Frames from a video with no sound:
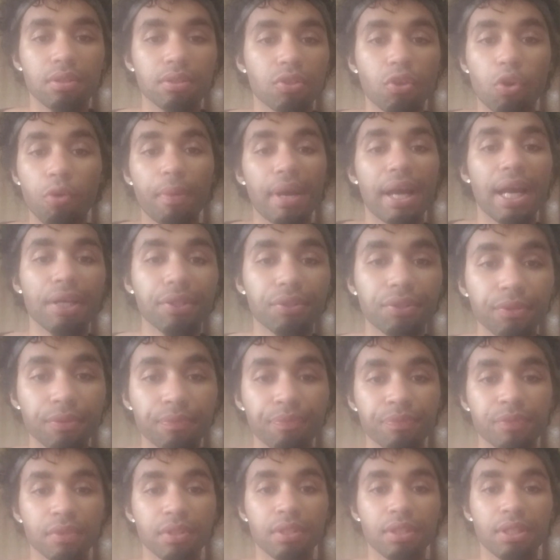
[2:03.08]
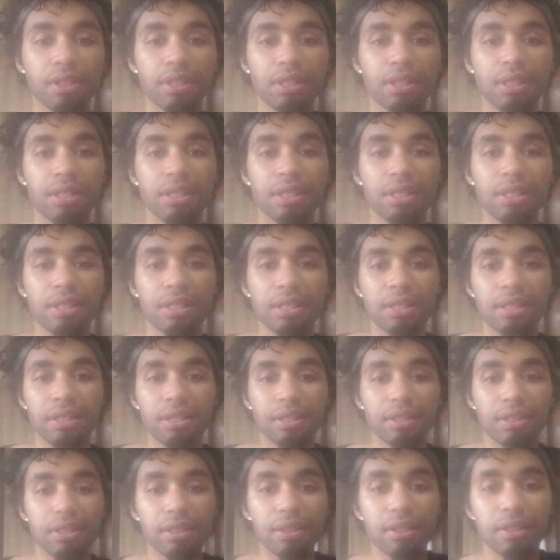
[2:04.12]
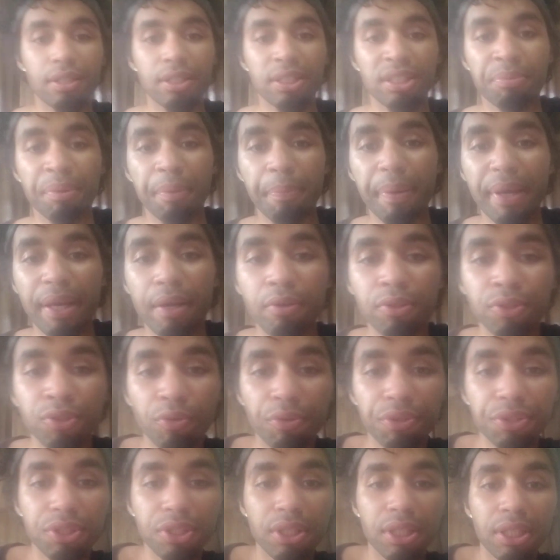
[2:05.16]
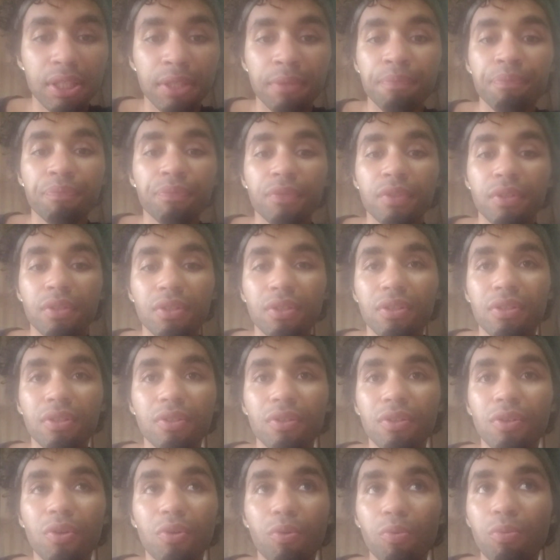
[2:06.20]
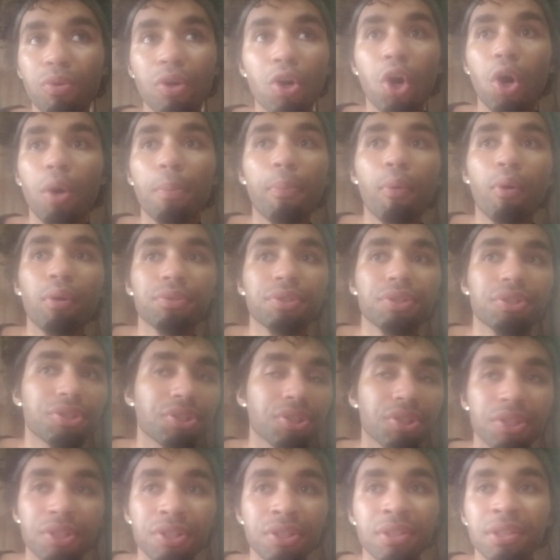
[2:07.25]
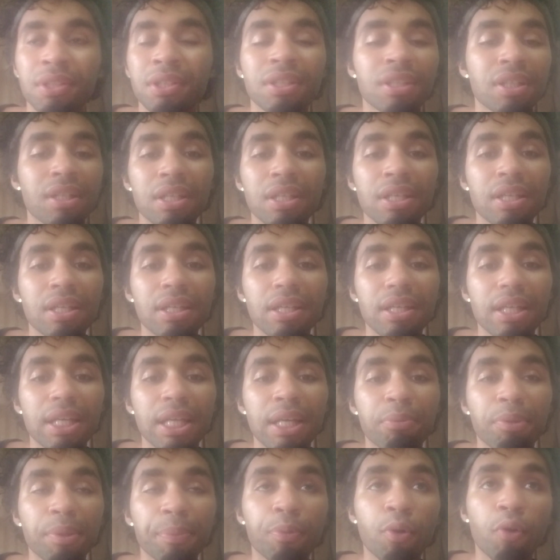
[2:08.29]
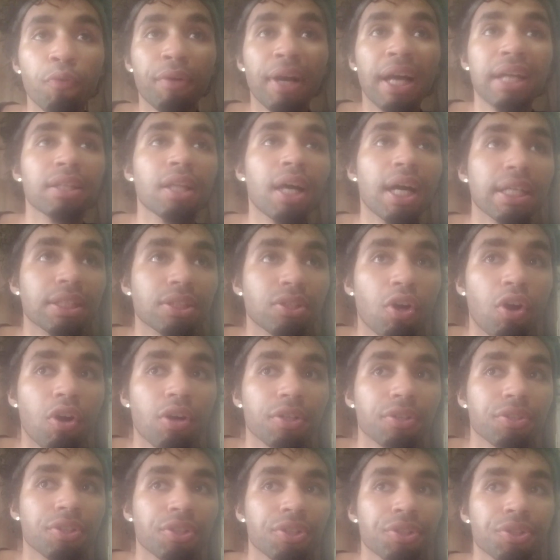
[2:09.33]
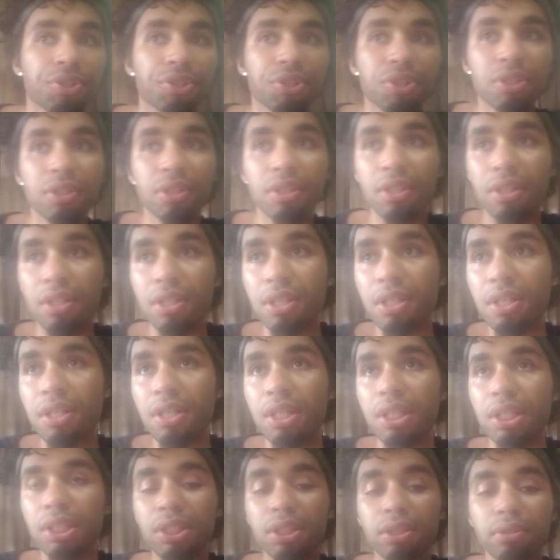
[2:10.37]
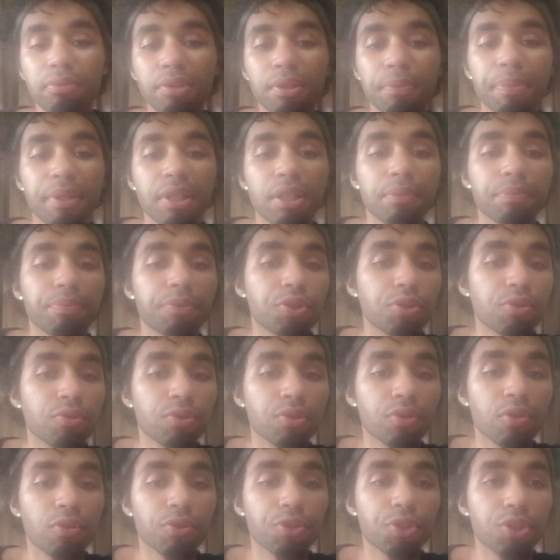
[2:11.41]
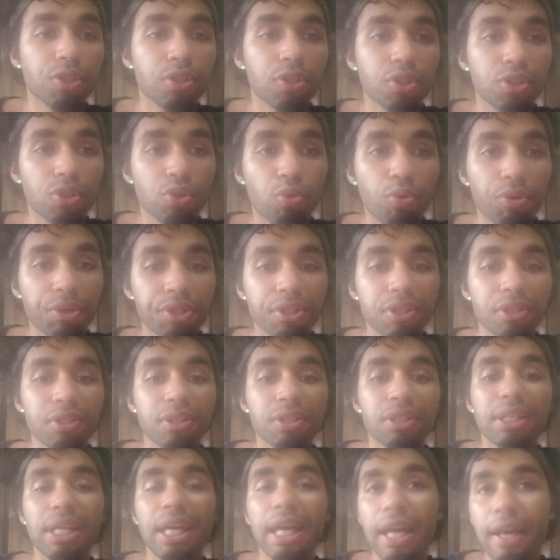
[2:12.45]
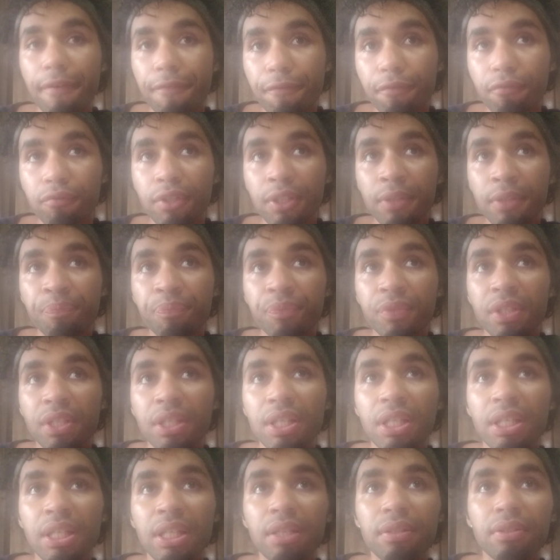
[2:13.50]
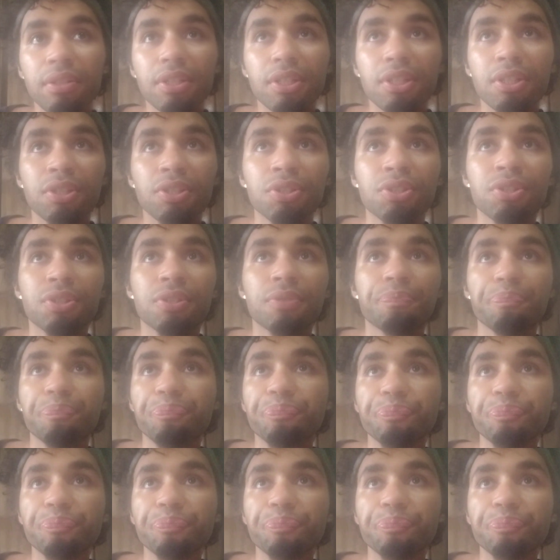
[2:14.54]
don't matter. Because my parents always say, we're all born to sin, and we both got light dark in us. So we better choose our choices carefully, because